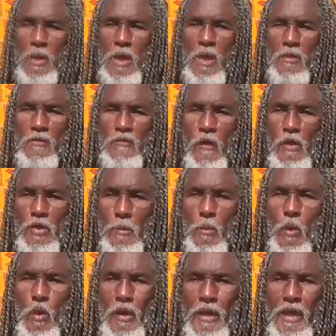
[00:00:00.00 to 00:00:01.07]
And
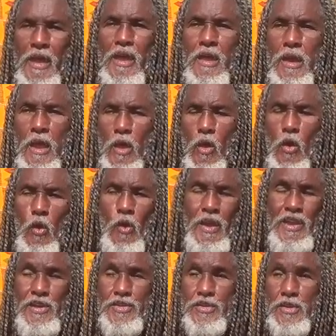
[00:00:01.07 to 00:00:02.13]
furthermore, any
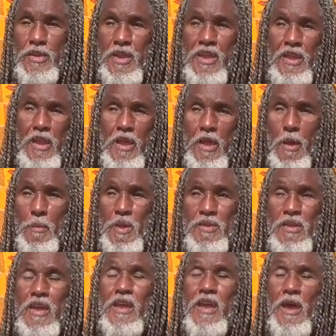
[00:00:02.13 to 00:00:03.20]
coalition, any coming
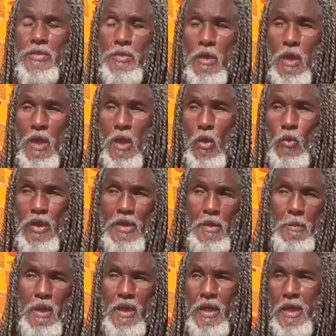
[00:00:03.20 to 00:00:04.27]
together, quickly
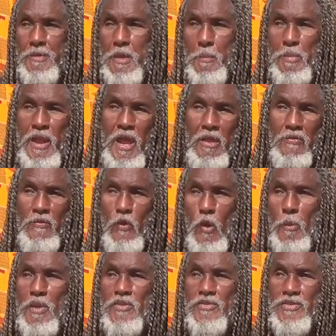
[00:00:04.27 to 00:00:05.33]
became the
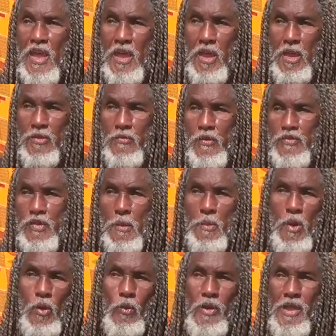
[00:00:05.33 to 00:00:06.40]
platform and stage for some
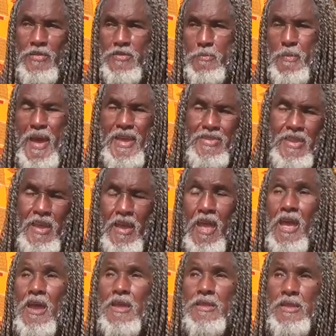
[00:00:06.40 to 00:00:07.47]
charismatic
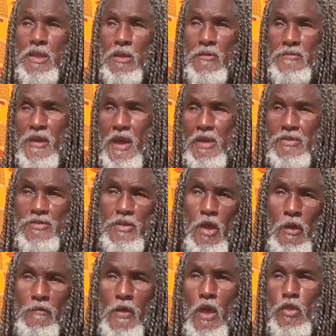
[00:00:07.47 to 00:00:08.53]
deified
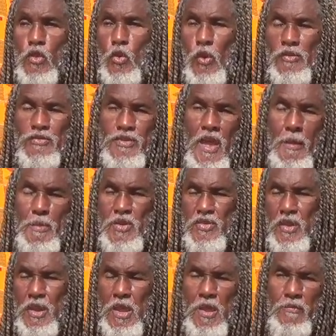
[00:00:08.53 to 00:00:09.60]
self to establish
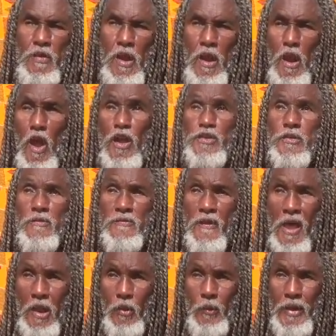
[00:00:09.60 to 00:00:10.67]
an even larger
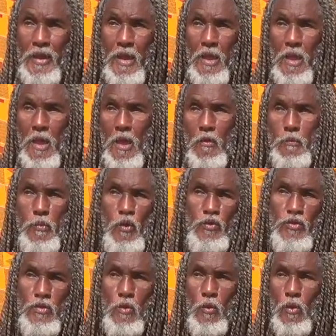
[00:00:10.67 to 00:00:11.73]
following of
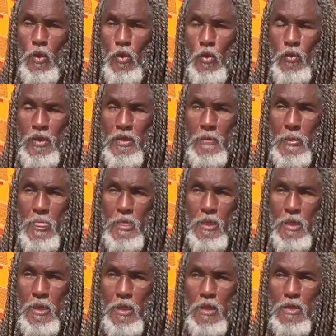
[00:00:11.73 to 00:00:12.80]
personal glory.
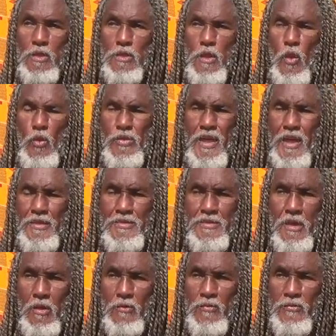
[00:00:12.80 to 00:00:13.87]
Know
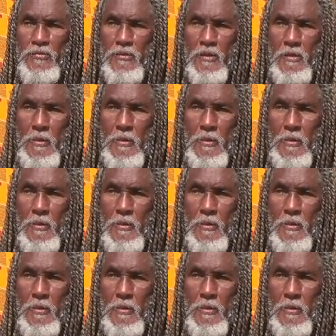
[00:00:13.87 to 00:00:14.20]
thyself.